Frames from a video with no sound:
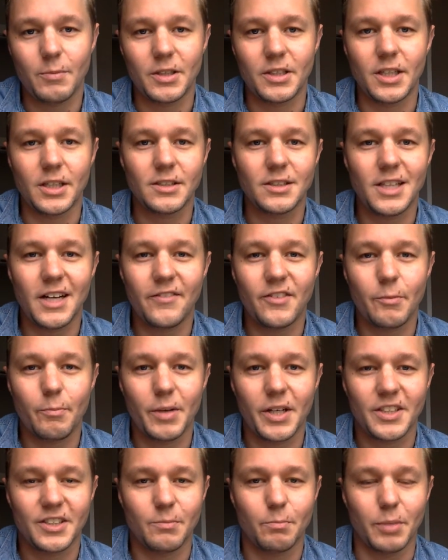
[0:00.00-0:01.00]
It doesn't have the
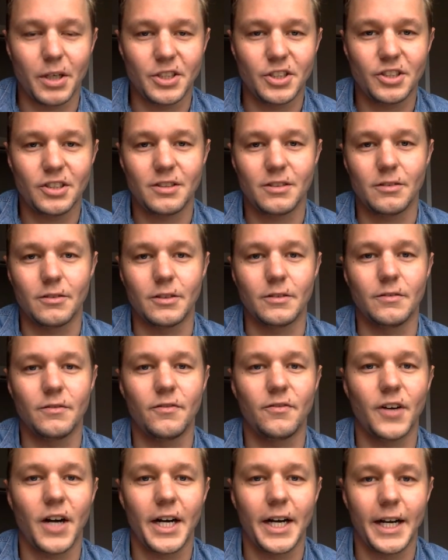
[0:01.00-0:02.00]
biggest budget and
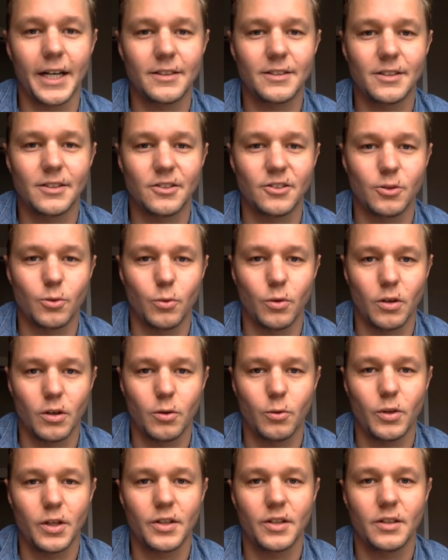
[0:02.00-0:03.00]
finances to work
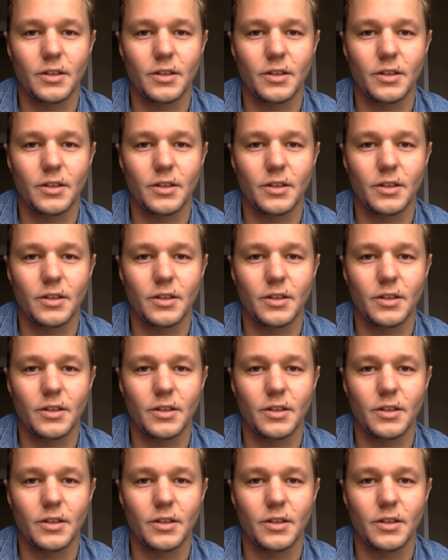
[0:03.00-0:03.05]
with,